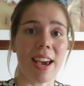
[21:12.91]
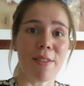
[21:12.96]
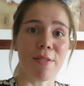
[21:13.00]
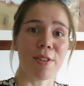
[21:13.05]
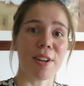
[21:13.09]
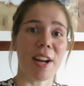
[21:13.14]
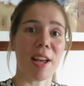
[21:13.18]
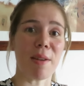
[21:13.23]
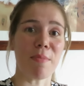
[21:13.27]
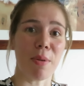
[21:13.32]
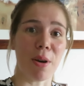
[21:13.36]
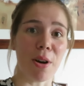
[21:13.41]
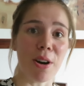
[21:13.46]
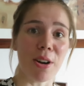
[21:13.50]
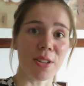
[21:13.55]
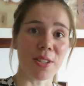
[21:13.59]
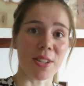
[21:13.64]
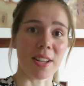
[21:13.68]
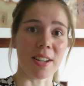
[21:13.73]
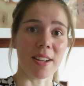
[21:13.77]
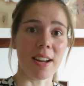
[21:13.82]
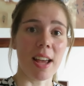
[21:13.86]
everyday
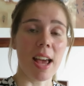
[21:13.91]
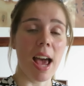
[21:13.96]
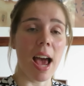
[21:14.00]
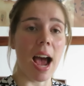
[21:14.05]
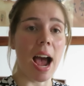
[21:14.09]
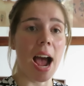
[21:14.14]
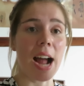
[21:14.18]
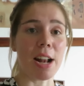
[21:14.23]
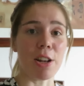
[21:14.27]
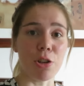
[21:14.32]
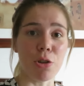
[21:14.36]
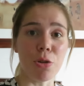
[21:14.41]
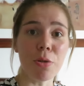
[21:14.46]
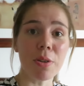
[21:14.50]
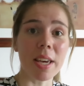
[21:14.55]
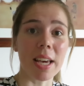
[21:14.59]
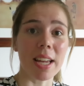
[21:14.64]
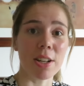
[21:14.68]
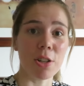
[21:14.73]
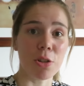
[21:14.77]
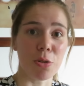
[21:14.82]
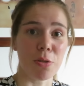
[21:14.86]
person, and you
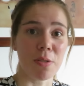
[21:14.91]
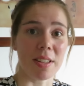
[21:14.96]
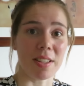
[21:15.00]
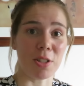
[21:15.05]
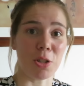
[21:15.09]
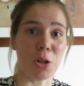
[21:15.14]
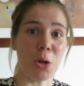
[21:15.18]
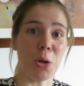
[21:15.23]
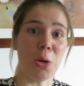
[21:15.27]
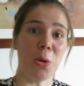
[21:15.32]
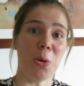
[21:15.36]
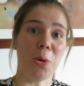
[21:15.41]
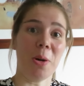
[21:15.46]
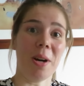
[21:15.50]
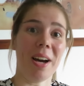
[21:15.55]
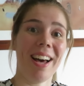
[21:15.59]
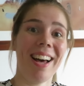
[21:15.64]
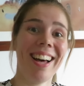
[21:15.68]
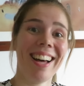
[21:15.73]
can do this too,